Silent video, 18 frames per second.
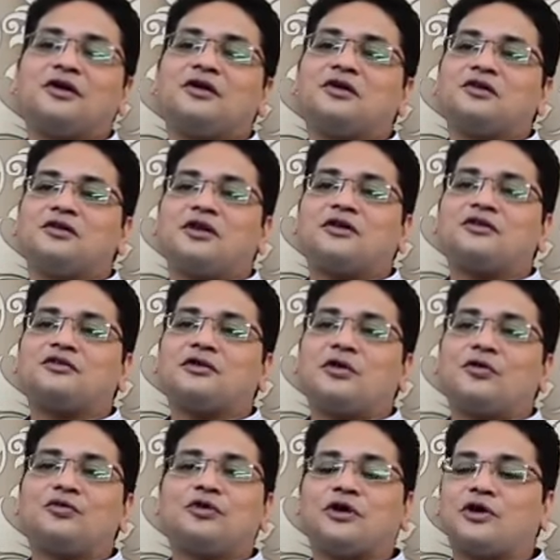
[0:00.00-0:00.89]
That is how
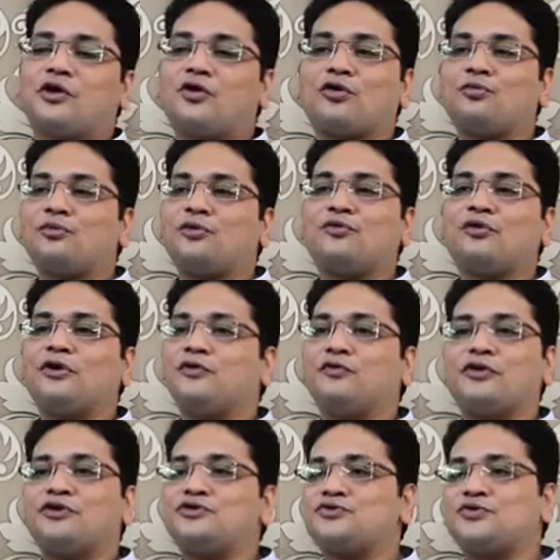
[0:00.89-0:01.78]
the economy will
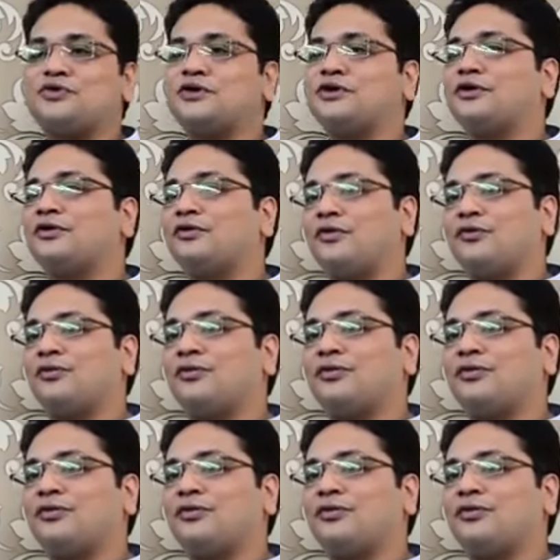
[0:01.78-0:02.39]
eventually grow.